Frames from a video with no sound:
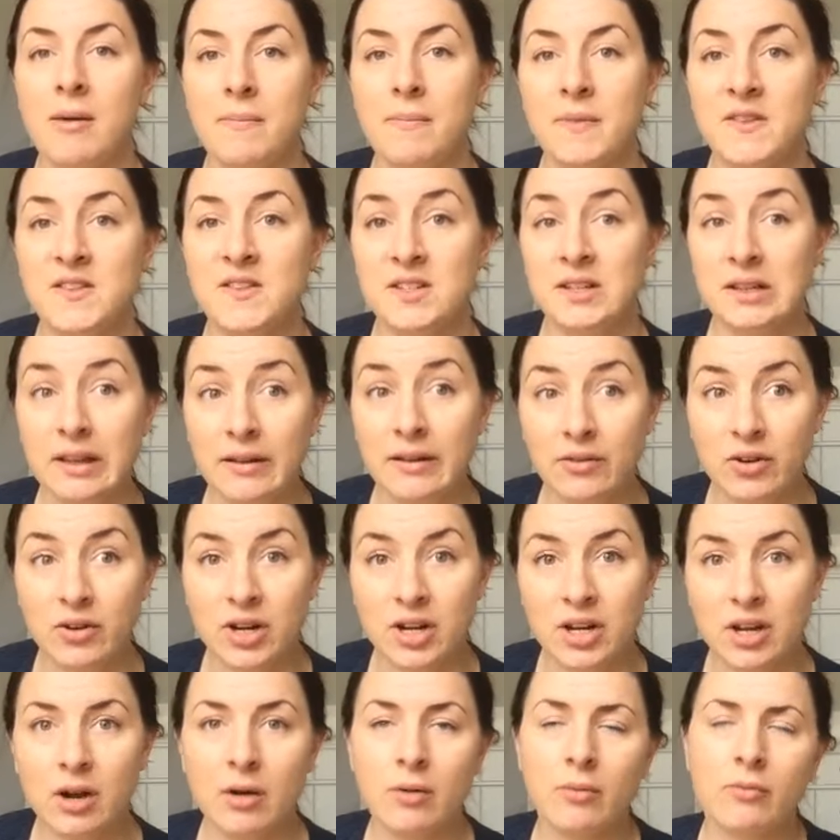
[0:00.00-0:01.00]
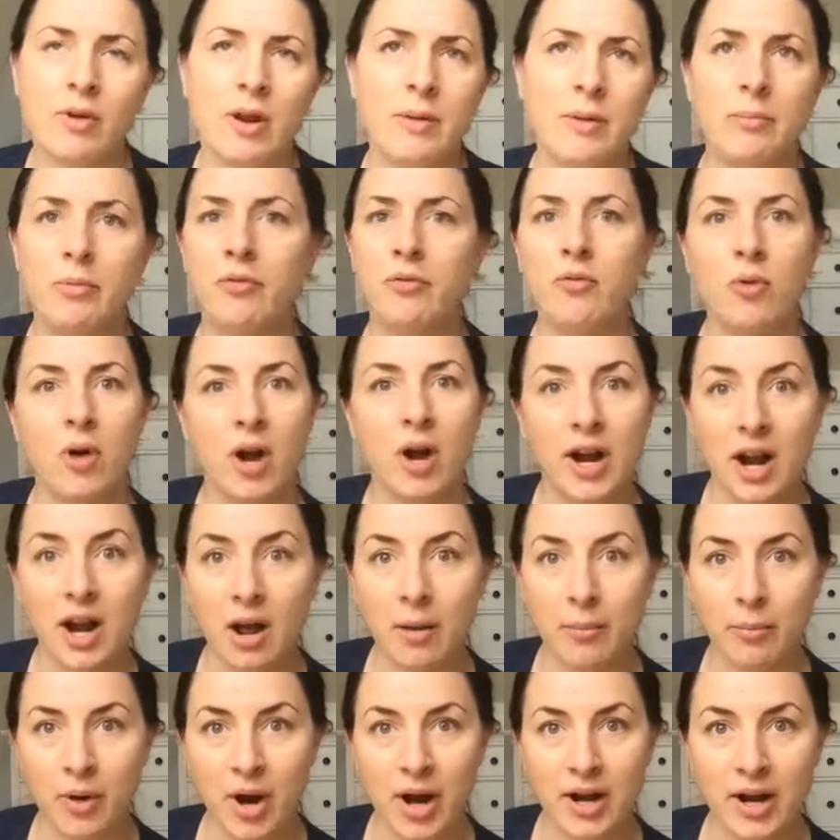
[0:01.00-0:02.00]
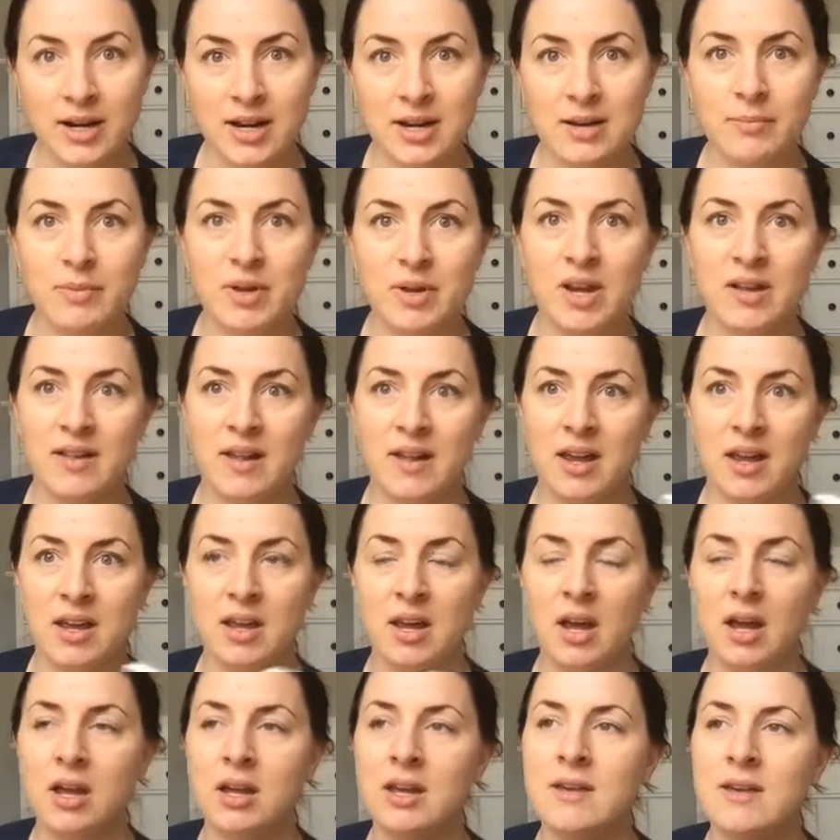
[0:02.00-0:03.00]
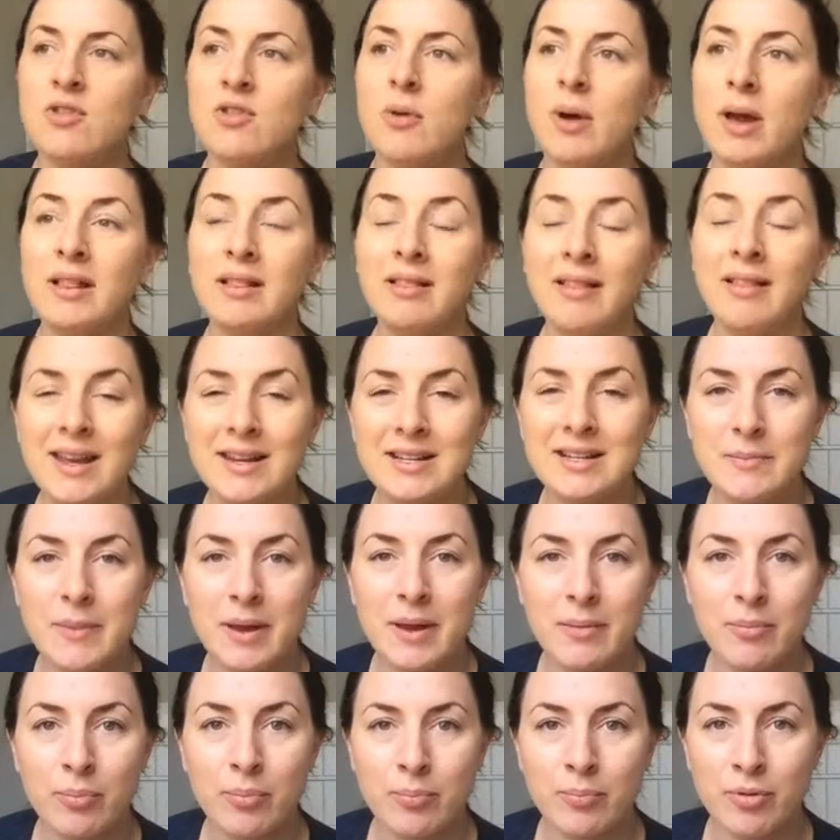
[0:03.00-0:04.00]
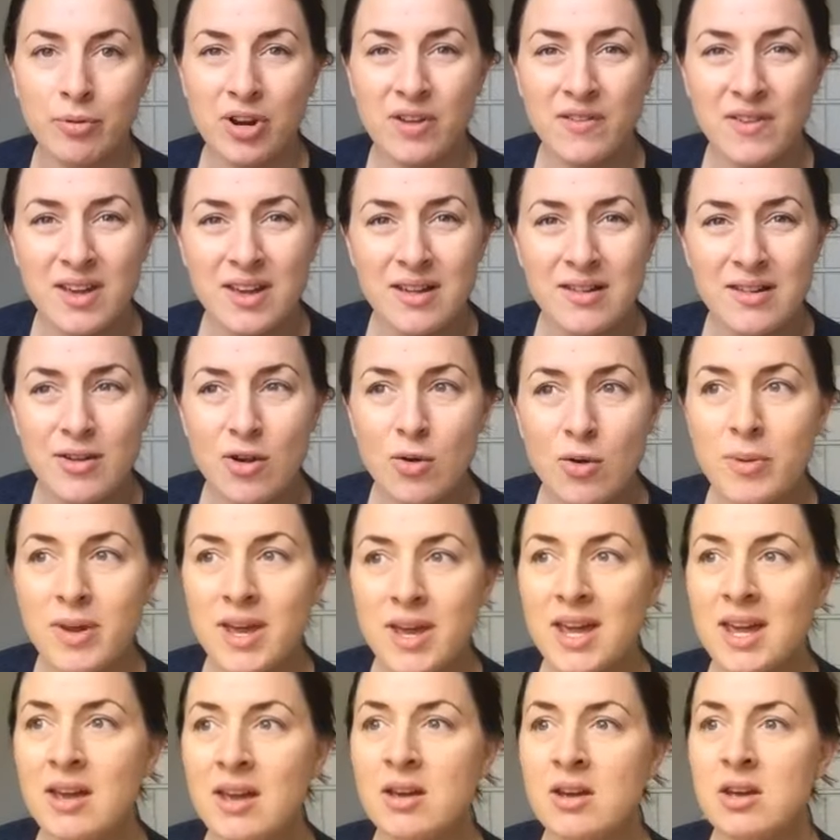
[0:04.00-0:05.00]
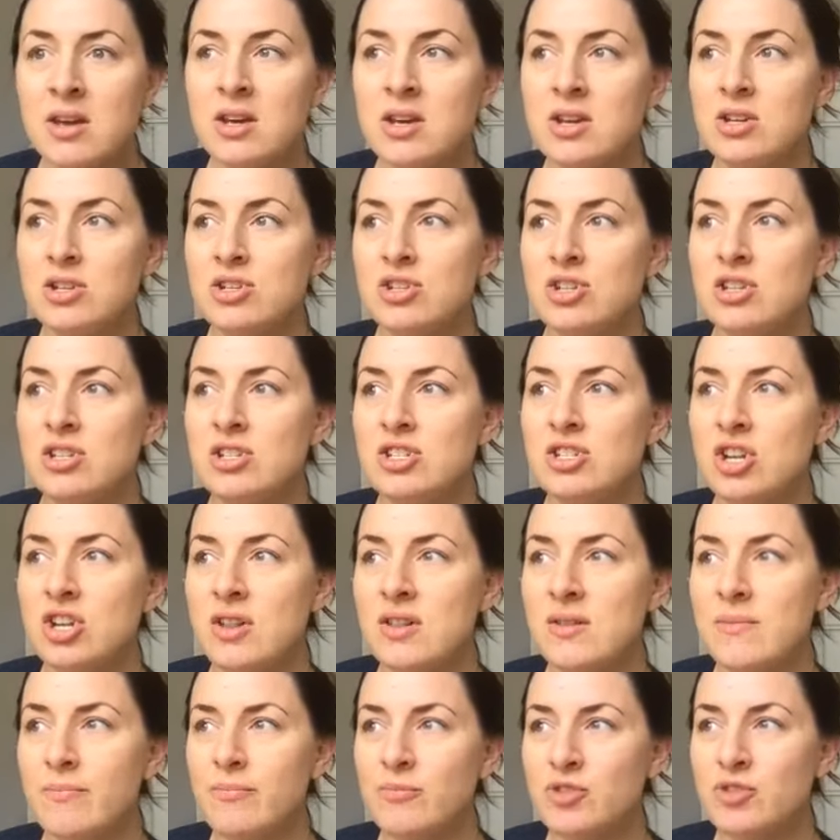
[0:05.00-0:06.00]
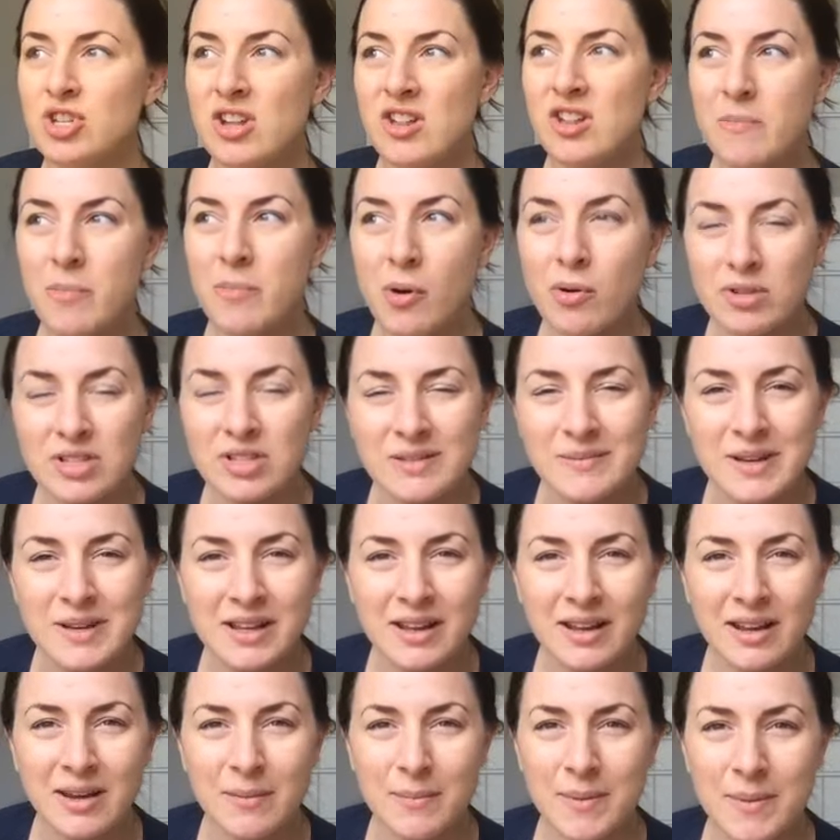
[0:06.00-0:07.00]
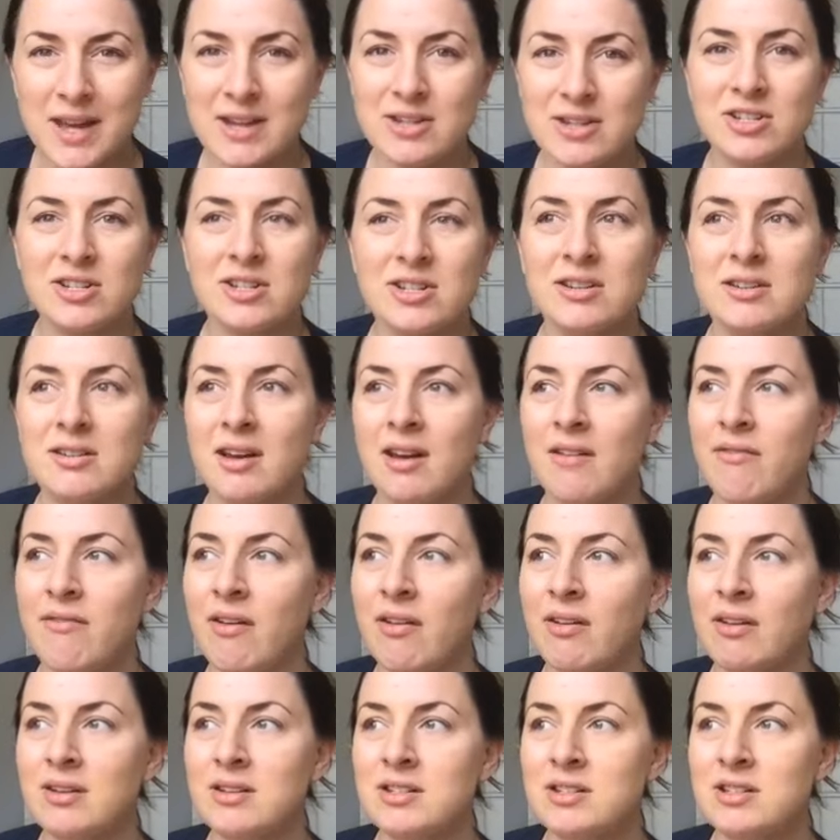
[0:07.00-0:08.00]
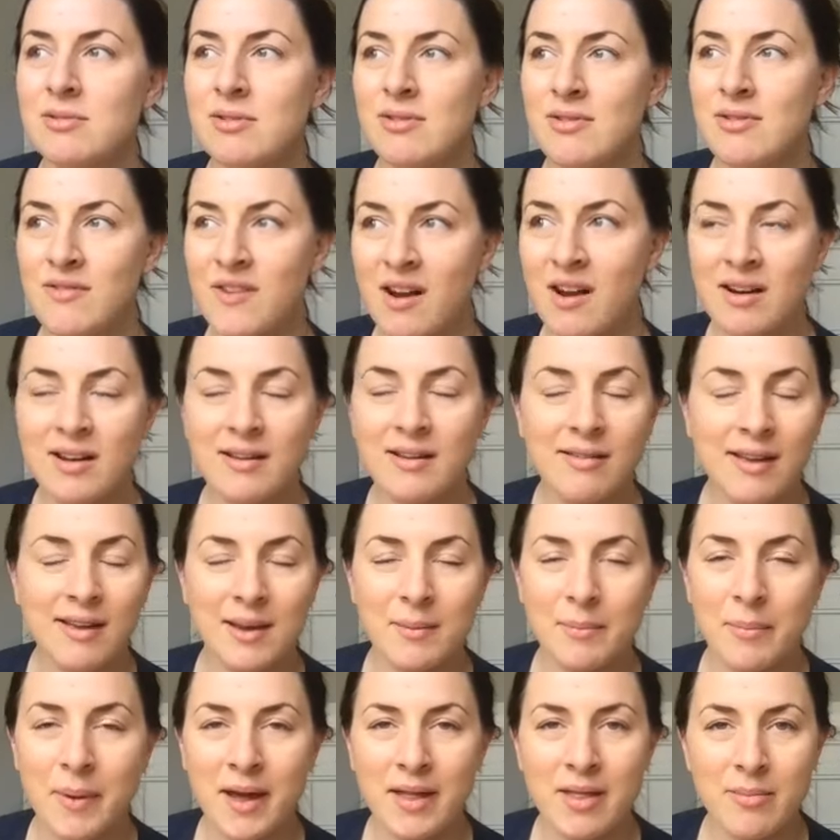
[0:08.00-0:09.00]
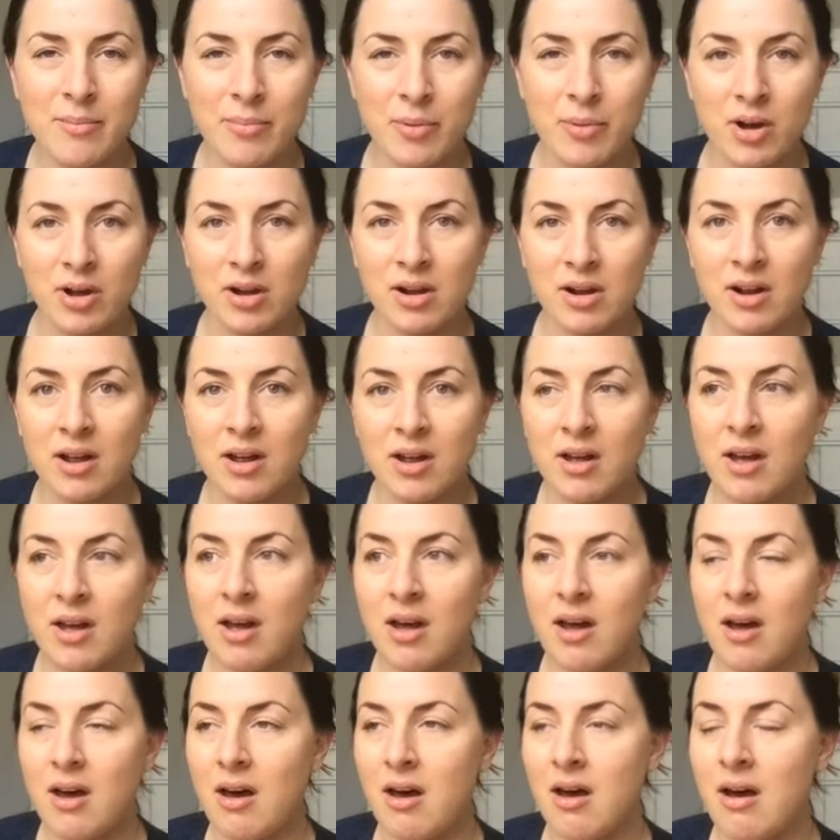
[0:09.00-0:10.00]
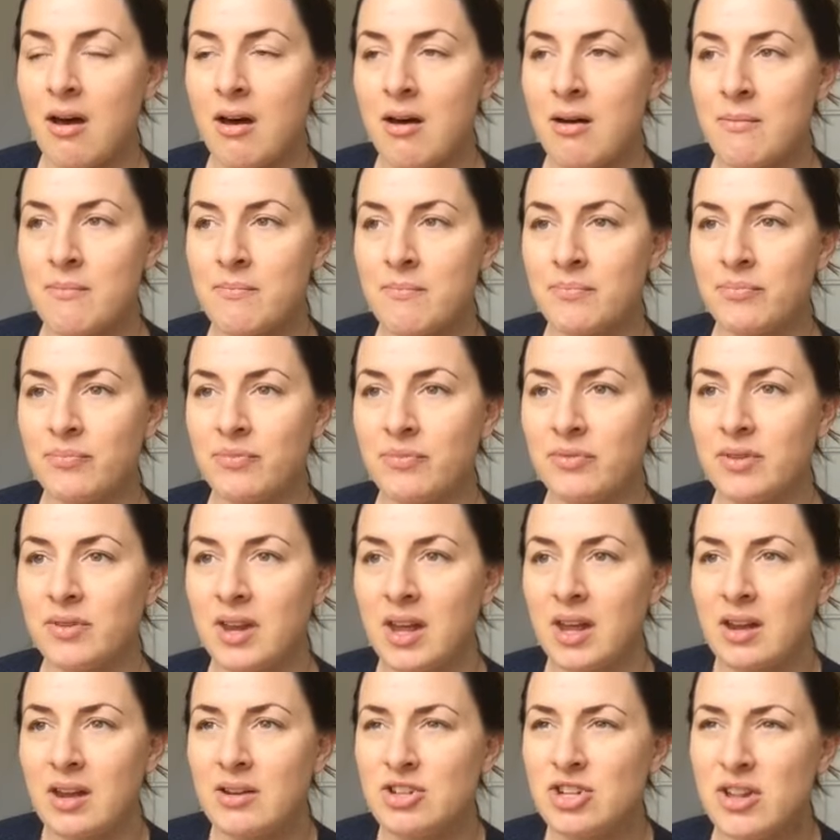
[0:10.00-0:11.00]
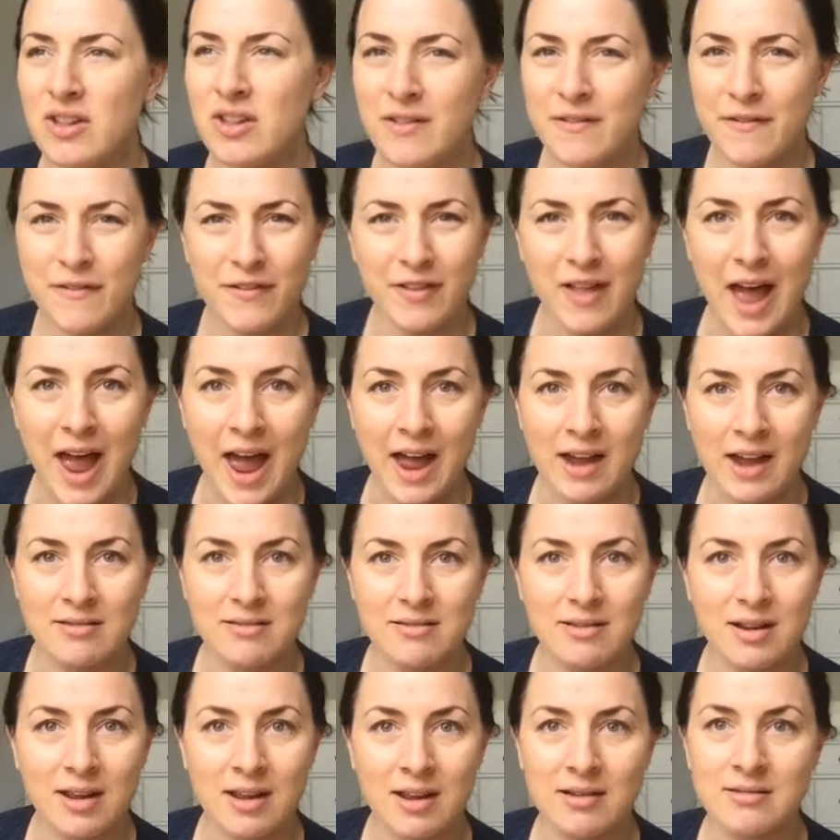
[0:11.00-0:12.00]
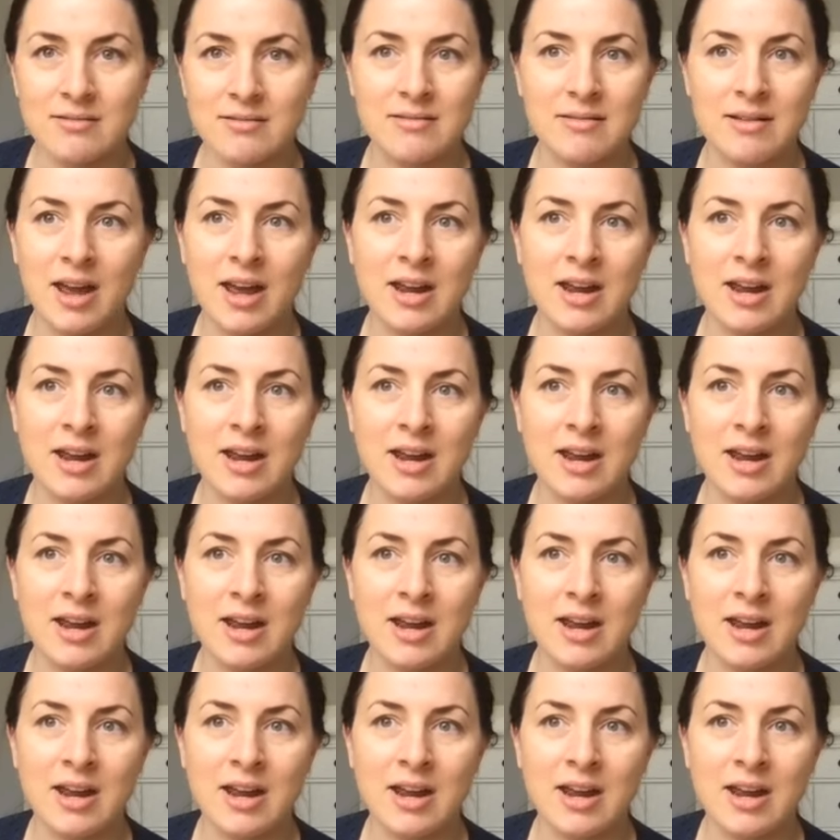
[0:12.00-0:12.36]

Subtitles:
delivering, or right before I got pregnant, because even though I liked my previous OB, she spoke to me like a patient. I felt like she was very like by the book, and just flat. And